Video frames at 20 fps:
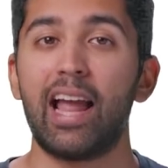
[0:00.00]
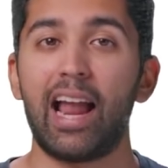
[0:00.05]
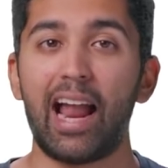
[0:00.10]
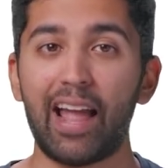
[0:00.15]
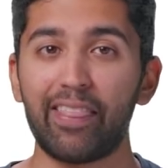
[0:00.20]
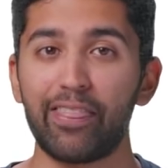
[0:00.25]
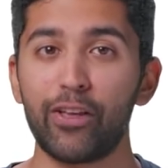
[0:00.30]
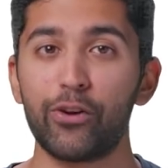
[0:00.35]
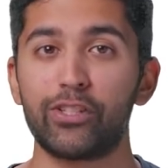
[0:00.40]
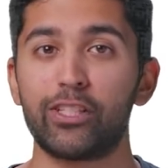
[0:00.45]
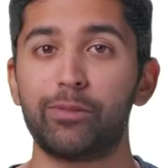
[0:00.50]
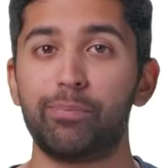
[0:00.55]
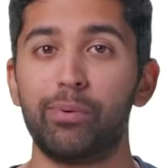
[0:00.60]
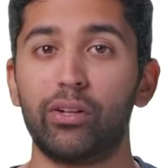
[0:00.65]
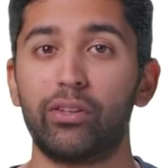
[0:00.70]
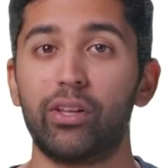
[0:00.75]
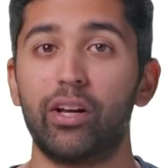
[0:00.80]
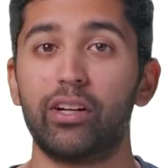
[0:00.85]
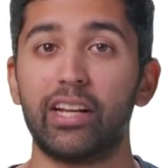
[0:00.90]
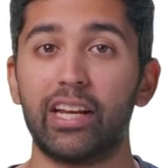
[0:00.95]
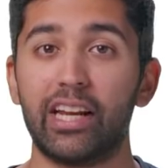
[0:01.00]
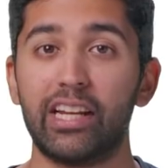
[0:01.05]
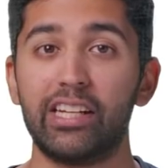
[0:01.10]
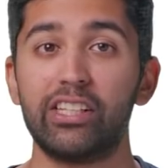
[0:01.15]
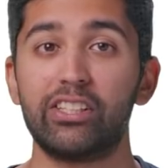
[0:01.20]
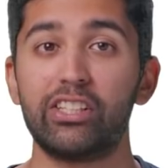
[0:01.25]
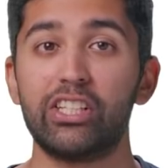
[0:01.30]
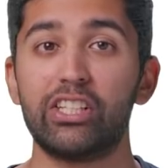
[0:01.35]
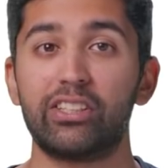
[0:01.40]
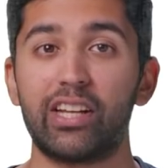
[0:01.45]
Anthos is built on
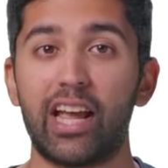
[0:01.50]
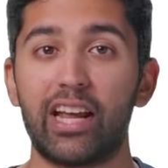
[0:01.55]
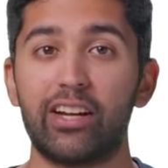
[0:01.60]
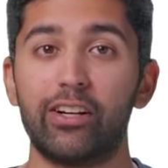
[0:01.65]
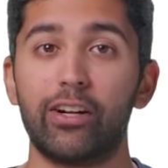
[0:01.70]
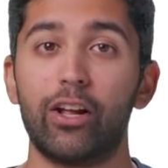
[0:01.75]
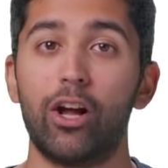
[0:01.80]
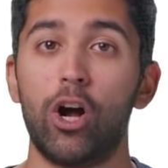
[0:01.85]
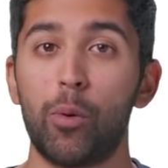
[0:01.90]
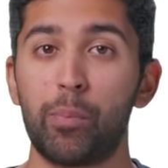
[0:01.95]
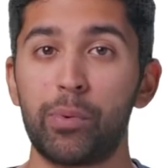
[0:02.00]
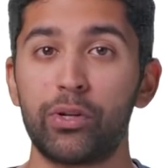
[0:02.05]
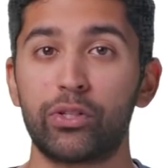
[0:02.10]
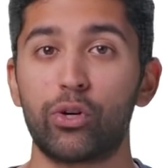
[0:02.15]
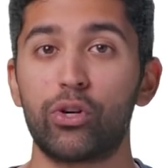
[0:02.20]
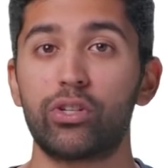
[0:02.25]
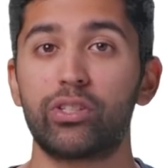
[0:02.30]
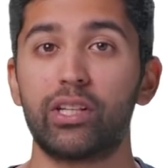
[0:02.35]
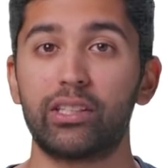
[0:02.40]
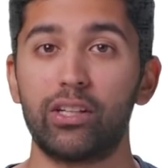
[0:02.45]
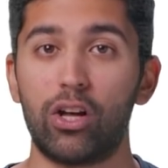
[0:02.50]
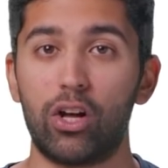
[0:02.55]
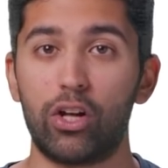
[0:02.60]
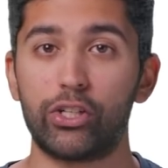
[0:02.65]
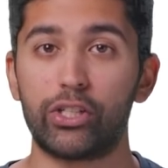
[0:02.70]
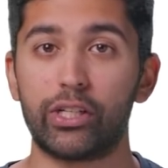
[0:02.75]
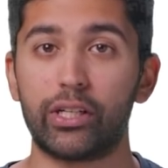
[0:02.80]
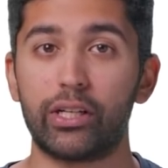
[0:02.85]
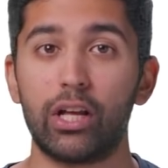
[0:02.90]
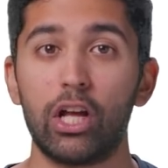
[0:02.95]
industry standard open source
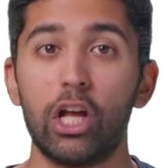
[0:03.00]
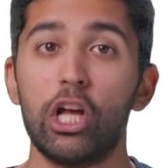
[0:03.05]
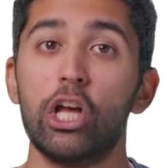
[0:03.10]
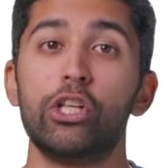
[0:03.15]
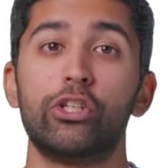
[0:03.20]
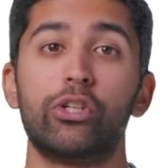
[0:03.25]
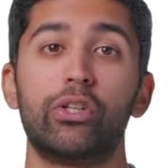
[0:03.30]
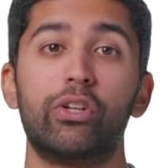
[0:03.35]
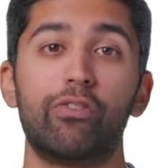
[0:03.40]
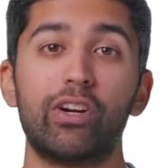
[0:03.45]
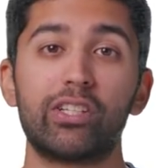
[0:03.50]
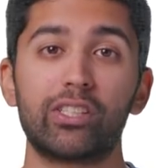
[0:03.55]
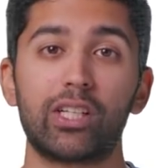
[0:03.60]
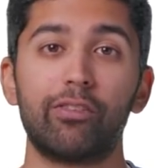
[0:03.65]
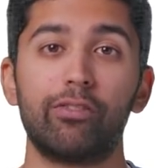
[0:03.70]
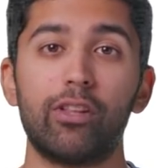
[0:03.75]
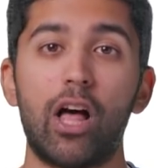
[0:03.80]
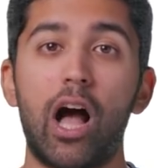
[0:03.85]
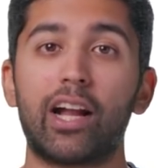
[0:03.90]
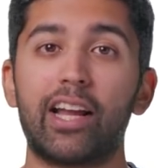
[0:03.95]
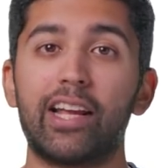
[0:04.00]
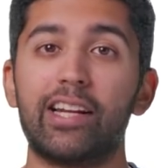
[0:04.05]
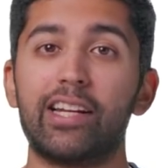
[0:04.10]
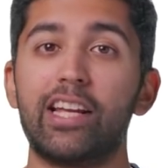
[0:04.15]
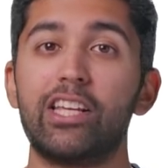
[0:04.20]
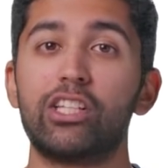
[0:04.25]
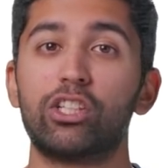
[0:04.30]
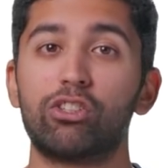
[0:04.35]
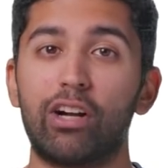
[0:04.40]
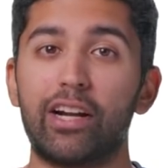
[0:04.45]
technology, so the risk of lock-in
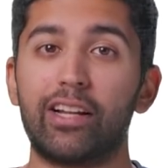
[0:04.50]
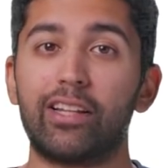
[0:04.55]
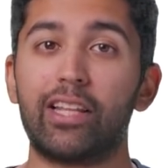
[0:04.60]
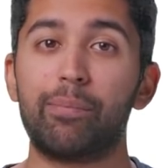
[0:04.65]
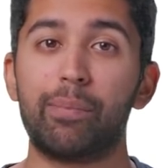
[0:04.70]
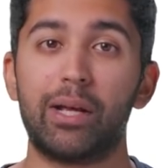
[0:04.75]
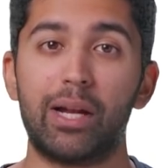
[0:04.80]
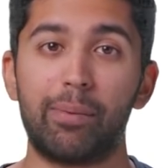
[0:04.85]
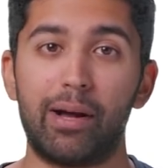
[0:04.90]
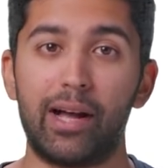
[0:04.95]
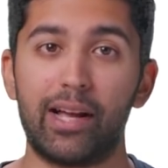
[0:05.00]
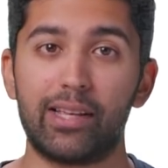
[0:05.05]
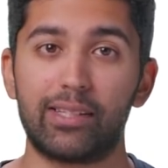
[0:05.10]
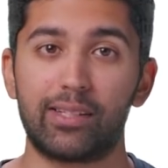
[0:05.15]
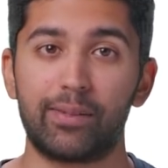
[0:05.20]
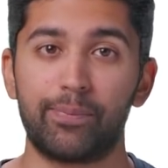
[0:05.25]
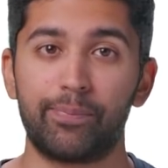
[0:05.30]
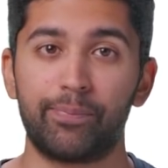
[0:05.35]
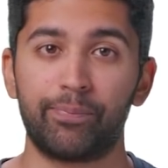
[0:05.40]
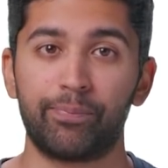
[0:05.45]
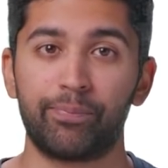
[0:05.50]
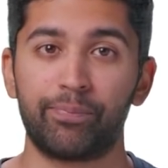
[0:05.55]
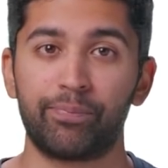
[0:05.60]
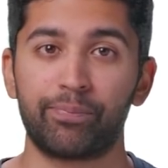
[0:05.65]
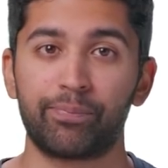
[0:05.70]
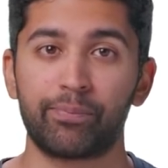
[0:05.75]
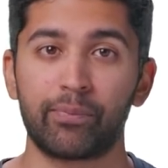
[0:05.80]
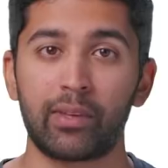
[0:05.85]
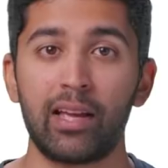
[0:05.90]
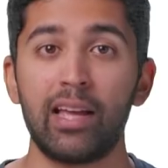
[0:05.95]
is greatly minimized.
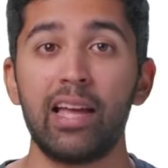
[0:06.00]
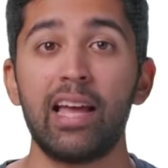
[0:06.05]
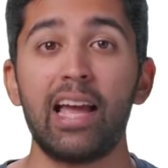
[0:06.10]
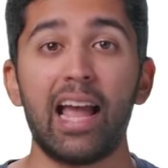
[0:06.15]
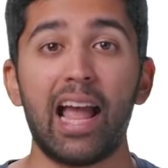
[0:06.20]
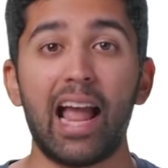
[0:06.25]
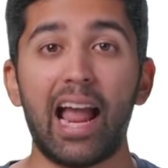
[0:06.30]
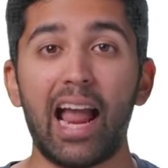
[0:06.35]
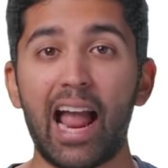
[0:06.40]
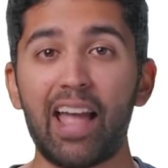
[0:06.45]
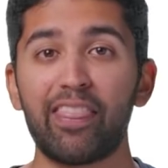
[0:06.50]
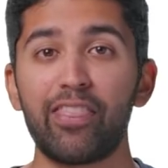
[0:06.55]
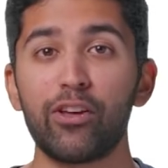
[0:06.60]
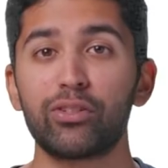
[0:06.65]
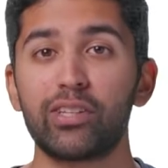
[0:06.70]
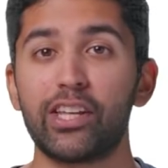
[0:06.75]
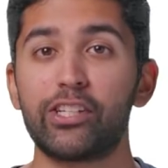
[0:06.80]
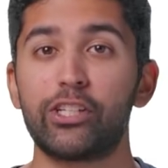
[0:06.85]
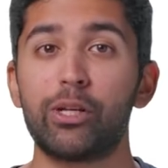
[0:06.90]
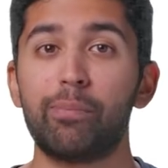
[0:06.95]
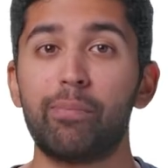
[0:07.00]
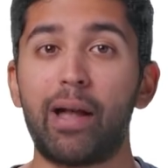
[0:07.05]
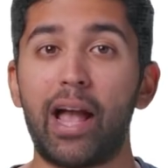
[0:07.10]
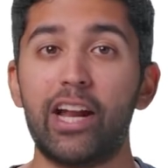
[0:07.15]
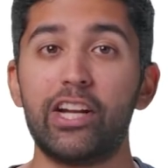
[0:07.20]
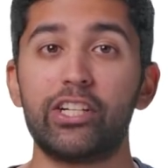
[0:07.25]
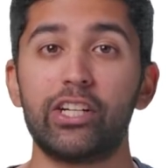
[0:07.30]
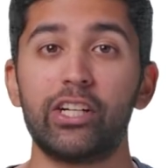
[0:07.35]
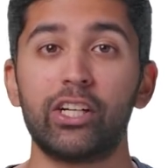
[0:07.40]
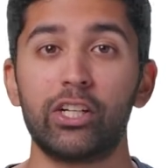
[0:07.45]
Anthos lets you
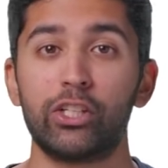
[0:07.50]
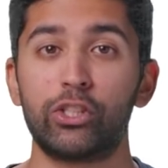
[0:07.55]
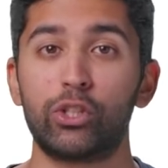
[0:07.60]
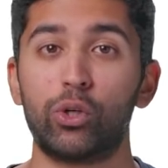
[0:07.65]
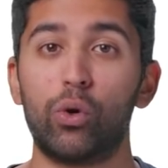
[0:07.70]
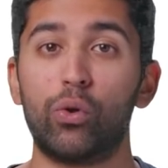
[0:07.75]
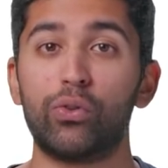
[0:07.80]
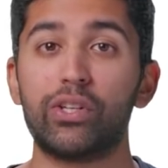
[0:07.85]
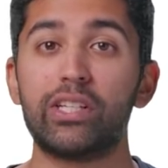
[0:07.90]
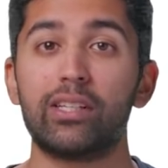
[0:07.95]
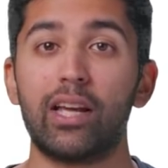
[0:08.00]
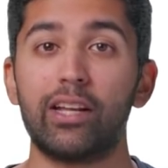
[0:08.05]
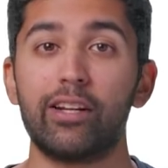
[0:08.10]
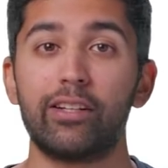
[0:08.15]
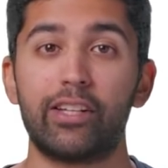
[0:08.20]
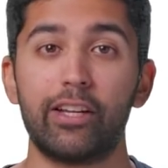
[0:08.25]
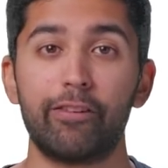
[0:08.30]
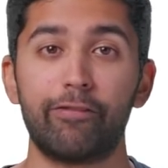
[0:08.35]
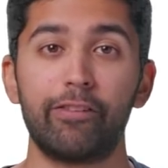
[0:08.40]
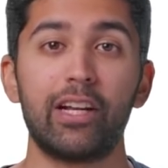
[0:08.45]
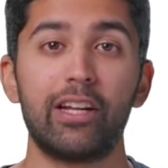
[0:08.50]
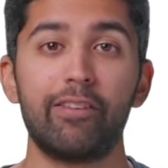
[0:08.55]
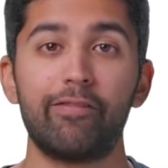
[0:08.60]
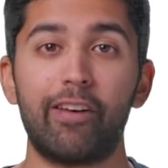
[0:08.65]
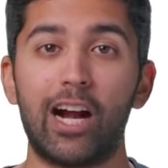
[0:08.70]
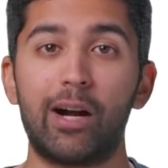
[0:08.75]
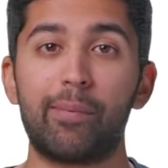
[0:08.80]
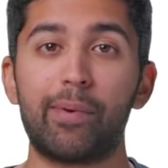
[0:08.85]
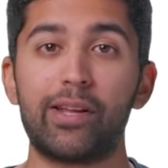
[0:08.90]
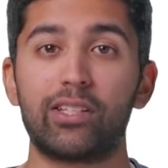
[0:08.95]
manage and control these different
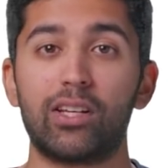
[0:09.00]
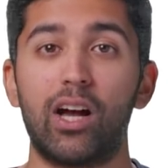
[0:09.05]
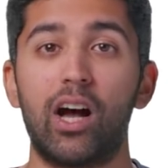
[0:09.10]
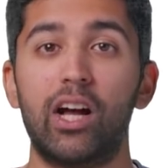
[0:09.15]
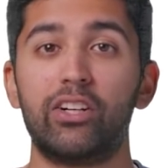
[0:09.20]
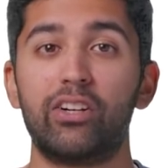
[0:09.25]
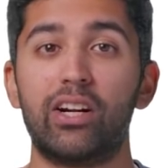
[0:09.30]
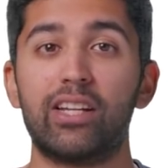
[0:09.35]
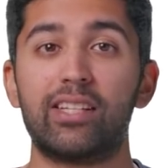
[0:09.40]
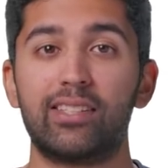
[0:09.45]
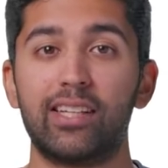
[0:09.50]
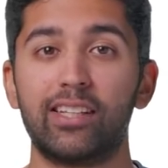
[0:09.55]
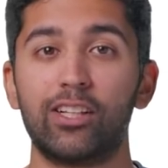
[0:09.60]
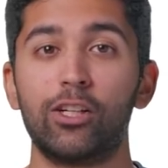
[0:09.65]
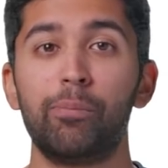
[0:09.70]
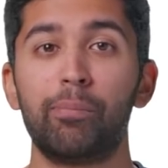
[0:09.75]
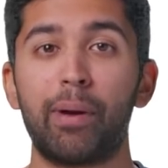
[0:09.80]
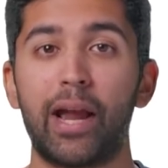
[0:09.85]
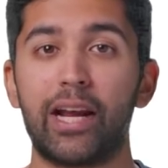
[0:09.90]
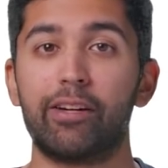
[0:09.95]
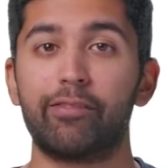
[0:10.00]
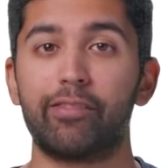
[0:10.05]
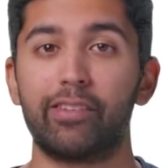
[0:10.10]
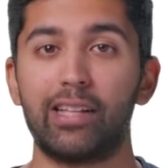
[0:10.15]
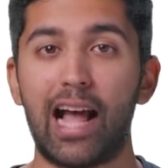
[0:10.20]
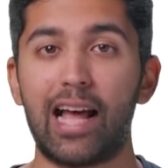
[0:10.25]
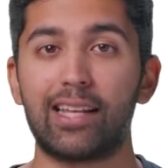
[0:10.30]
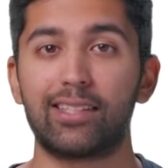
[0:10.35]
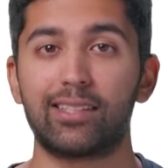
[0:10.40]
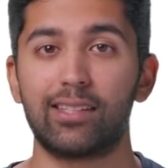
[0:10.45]
environments under a single pane of
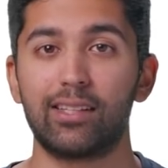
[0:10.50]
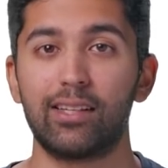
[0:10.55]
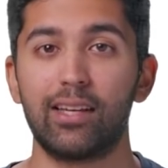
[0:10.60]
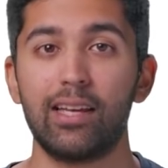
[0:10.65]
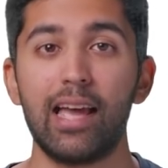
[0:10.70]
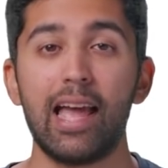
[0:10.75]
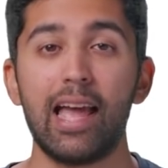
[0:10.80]
glass.